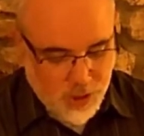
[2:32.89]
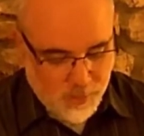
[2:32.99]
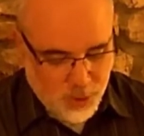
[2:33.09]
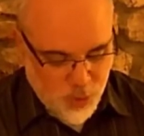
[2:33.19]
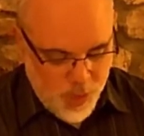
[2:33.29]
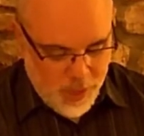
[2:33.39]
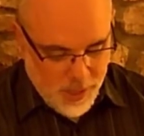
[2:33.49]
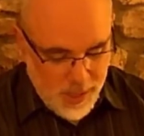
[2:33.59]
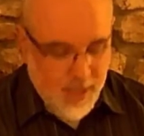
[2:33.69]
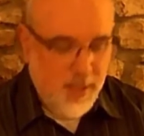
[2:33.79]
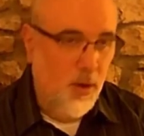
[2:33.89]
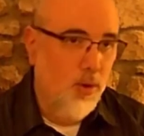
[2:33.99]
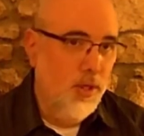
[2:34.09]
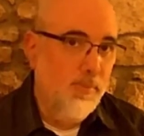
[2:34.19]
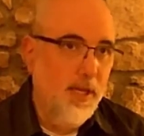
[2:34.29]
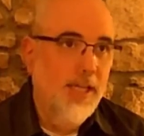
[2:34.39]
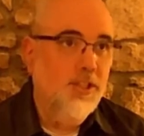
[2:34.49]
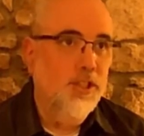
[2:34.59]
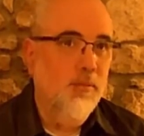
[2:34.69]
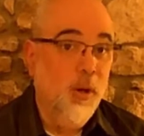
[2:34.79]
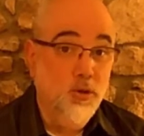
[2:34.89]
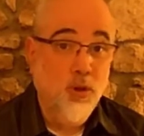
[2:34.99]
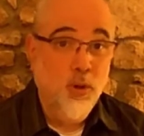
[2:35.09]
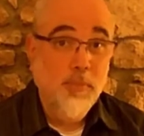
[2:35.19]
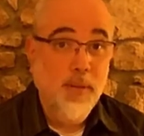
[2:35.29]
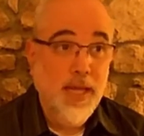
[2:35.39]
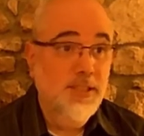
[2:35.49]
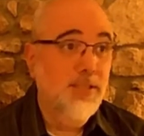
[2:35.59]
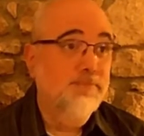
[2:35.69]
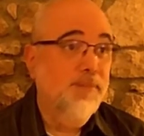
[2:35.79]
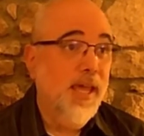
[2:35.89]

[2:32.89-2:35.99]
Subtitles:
between the holy place and the most holy place,